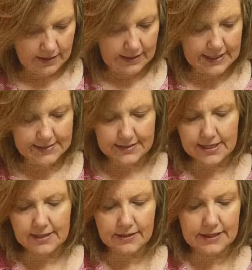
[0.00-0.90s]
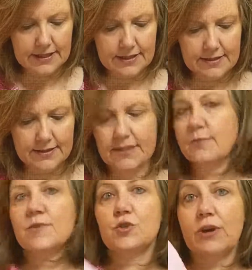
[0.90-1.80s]
Next thing is
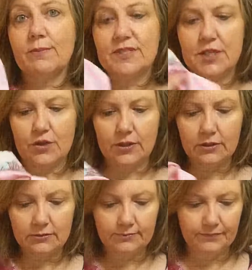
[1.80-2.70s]
some scrap material.